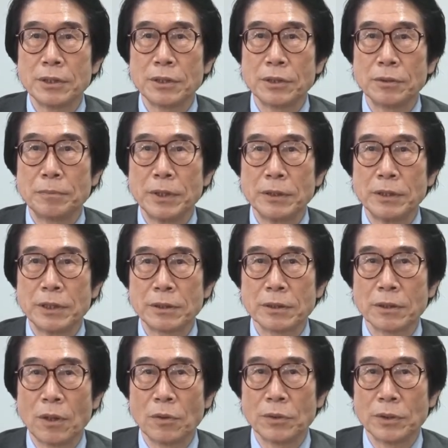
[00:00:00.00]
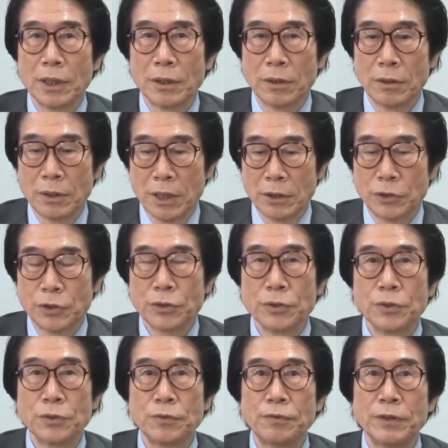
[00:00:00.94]
should be disclosed in order
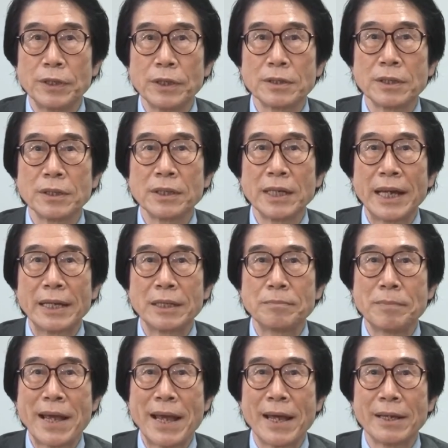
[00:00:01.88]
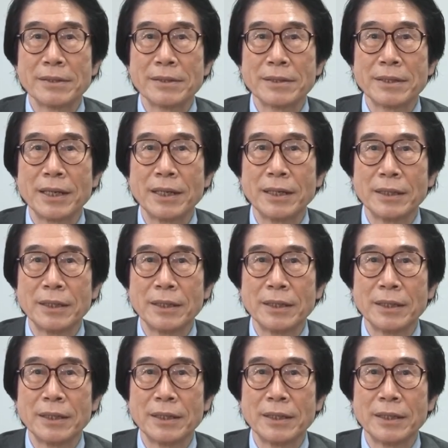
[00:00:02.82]
to further advance